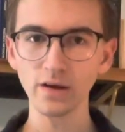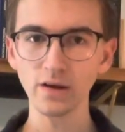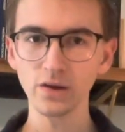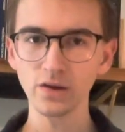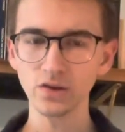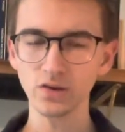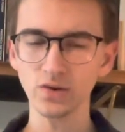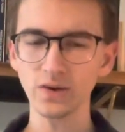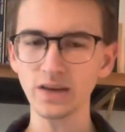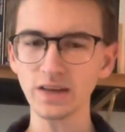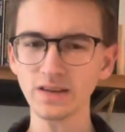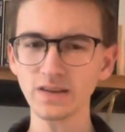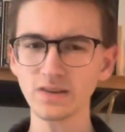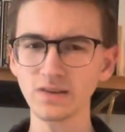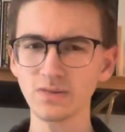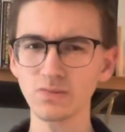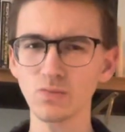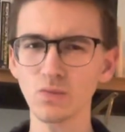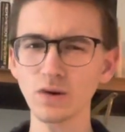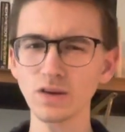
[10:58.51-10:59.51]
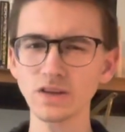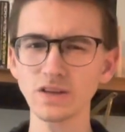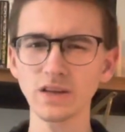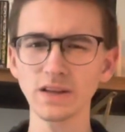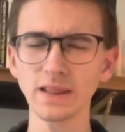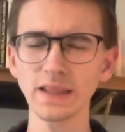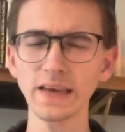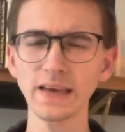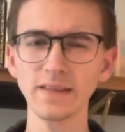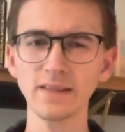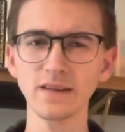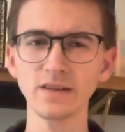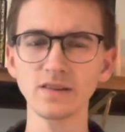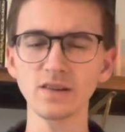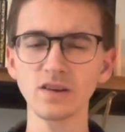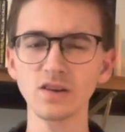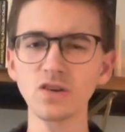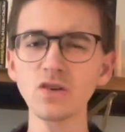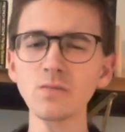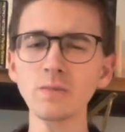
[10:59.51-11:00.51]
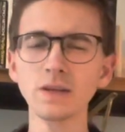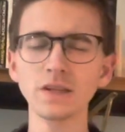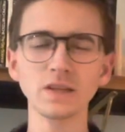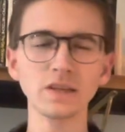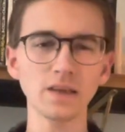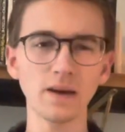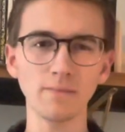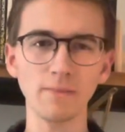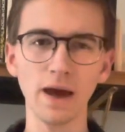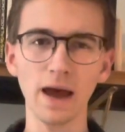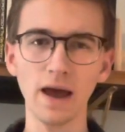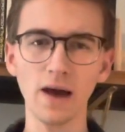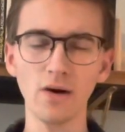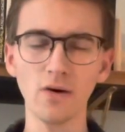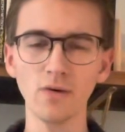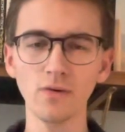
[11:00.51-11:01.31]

So he wants to link this to humans somehow.